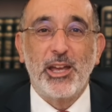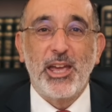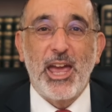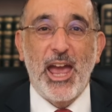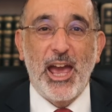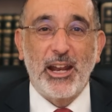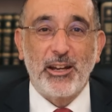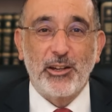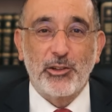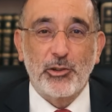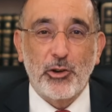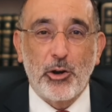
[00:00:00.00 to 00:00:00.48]

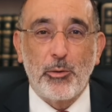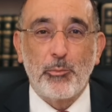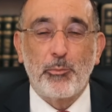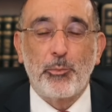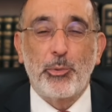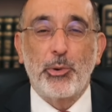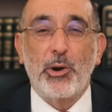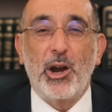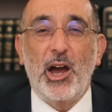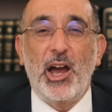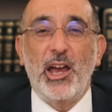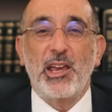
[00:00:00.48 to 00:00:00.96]
and it
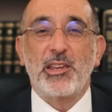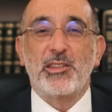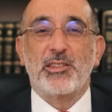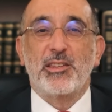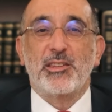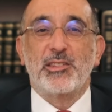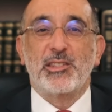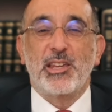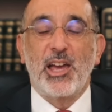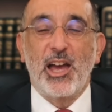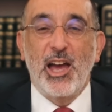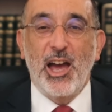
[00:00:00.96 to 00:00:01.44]

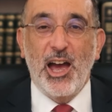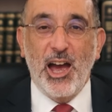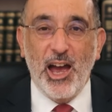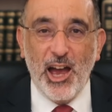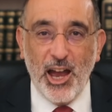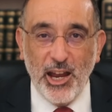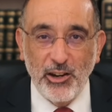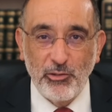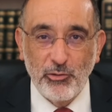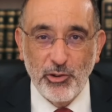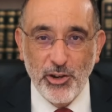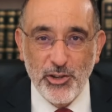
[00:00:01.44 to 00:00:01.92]
comprises
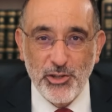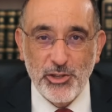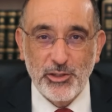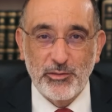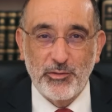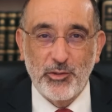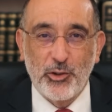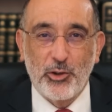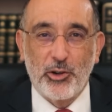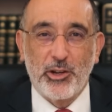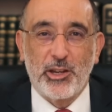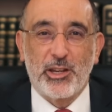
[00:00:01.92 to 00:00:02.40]
hundreds of
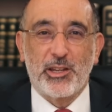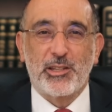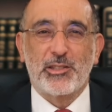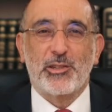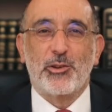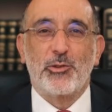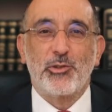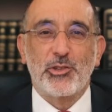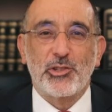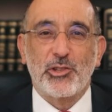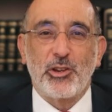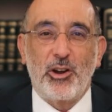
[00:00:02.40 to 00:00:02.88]
lawyers
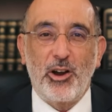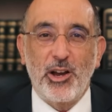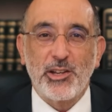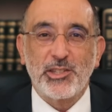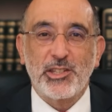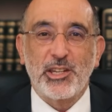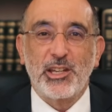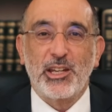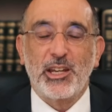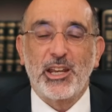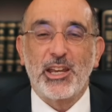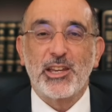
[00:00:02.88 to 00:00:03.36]
whose
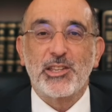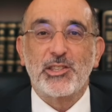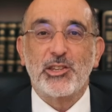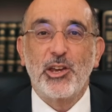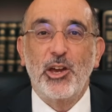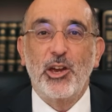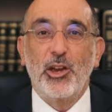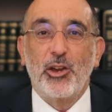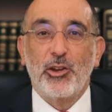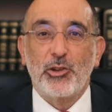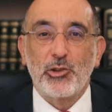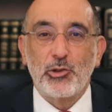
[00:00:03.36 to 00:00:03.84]
task it is
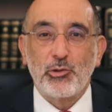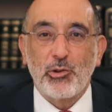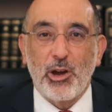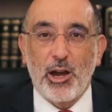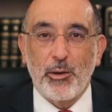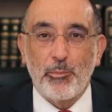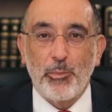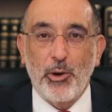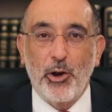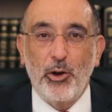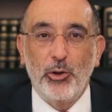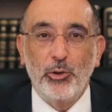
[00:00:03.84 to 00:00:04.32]
to
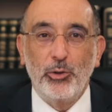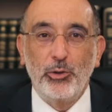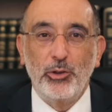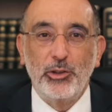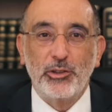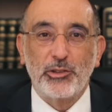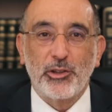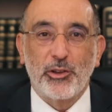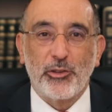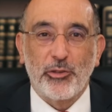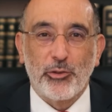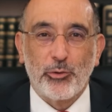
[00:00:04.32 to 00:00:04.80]

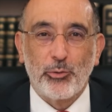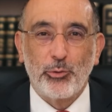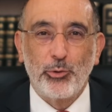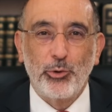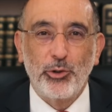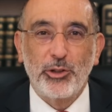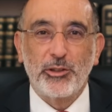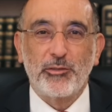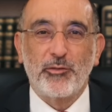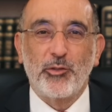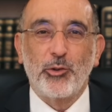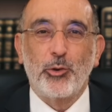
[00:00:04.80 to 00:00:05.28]
uphold the
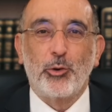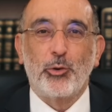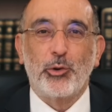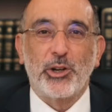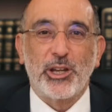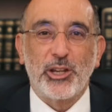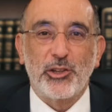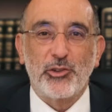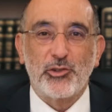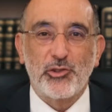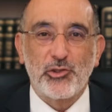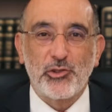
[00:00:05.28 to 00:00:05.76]
rule of law,
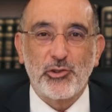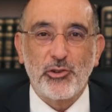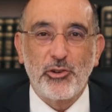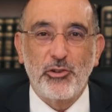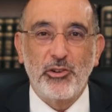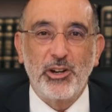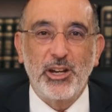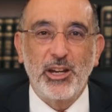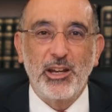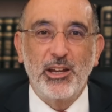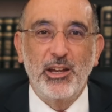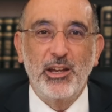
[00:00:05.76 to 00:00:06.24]

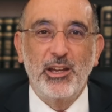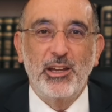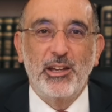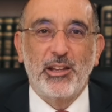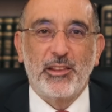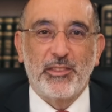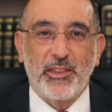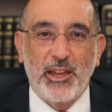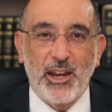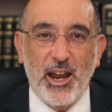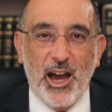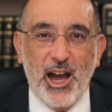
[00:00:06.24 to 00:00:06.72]
ensuring
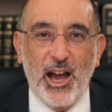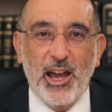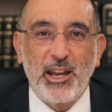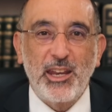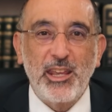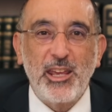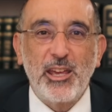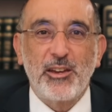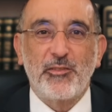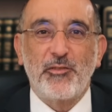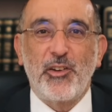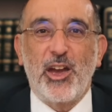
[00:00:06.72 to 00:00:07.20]
that
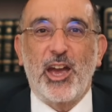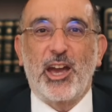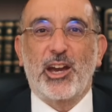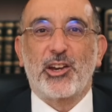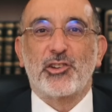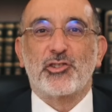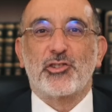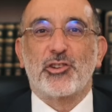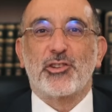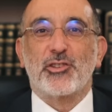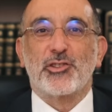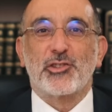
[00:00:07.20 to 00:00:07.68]
IDF
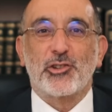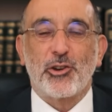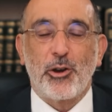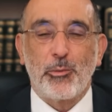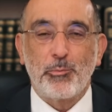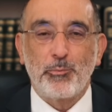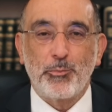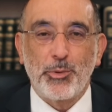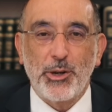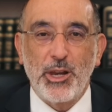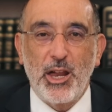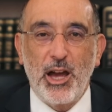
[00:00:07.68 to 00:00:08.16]
actions
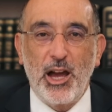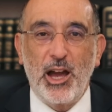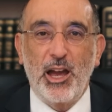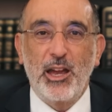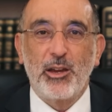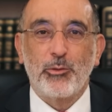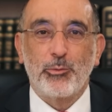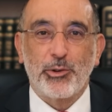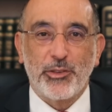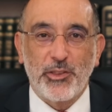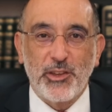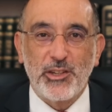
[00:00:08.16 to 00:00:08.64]
comply
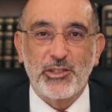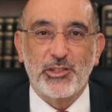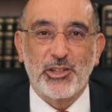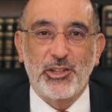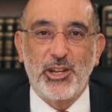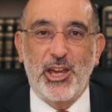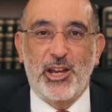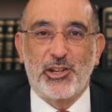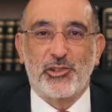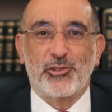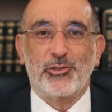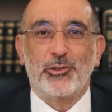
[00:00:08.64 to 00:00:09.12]
with
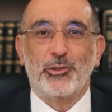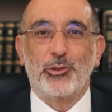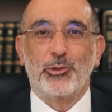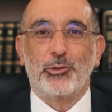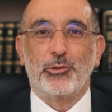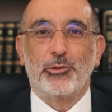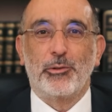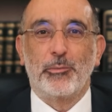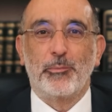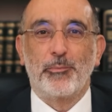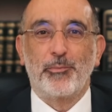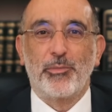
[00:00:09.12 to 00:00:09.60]
international law.